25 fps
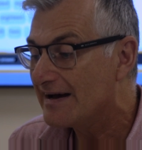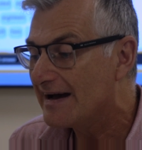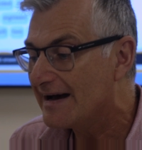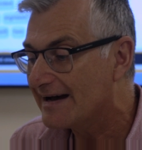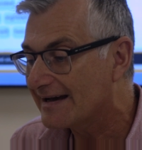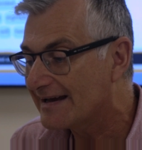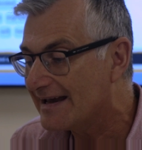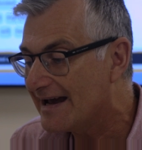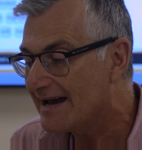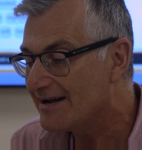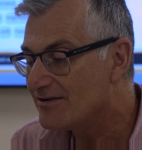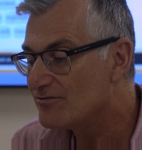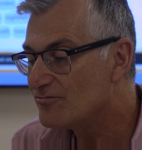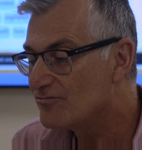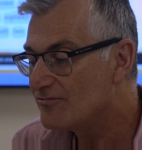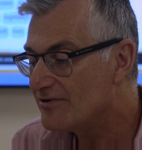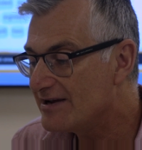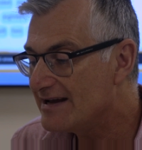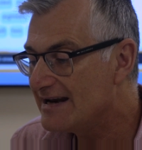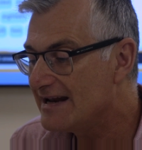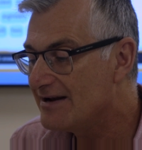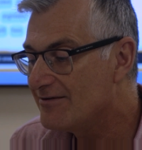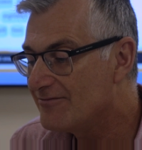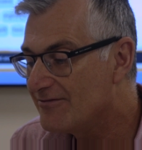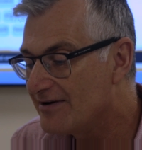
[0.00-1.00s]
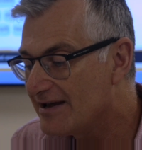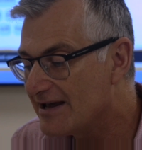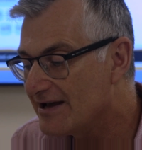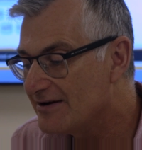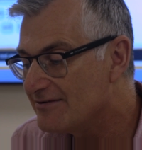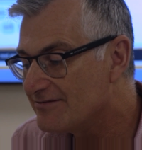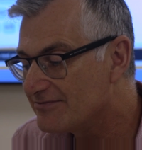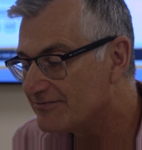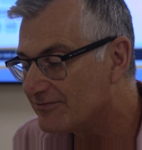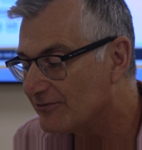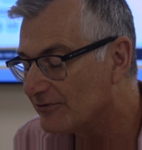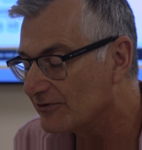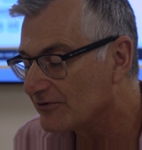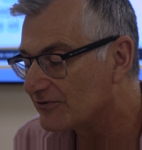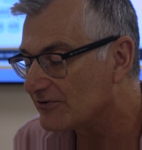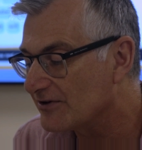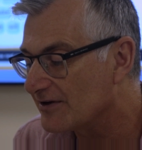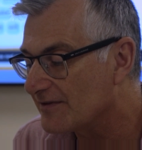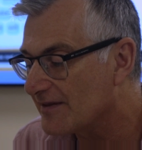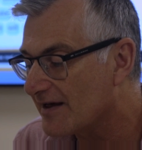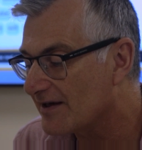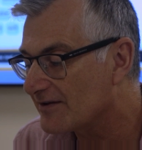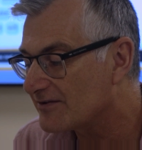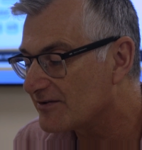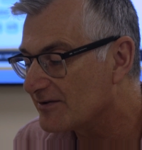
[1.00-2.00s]
again, really reinforcing
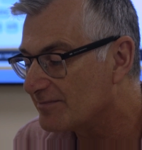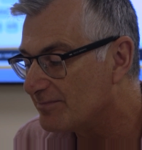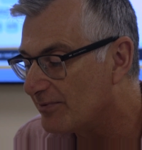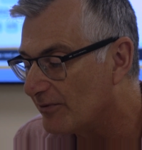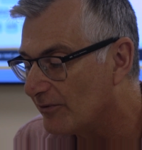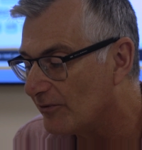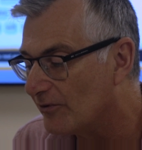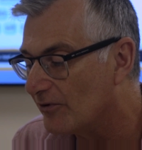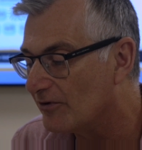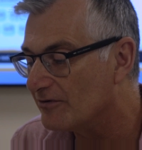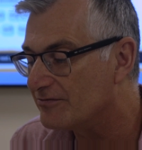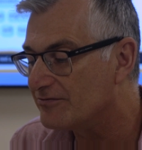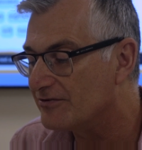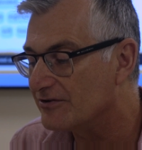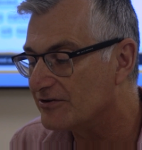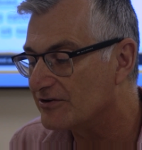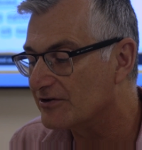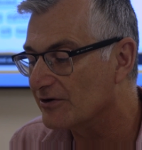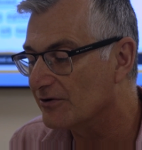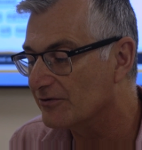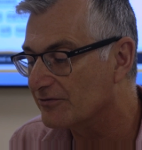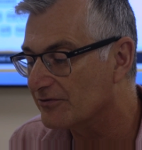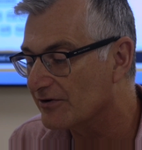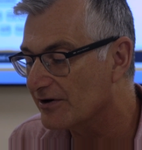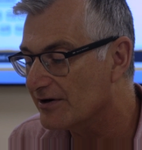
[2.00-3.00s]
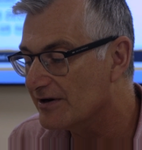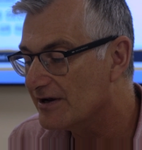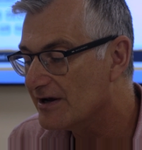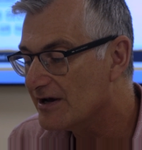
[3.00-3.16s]
that support for children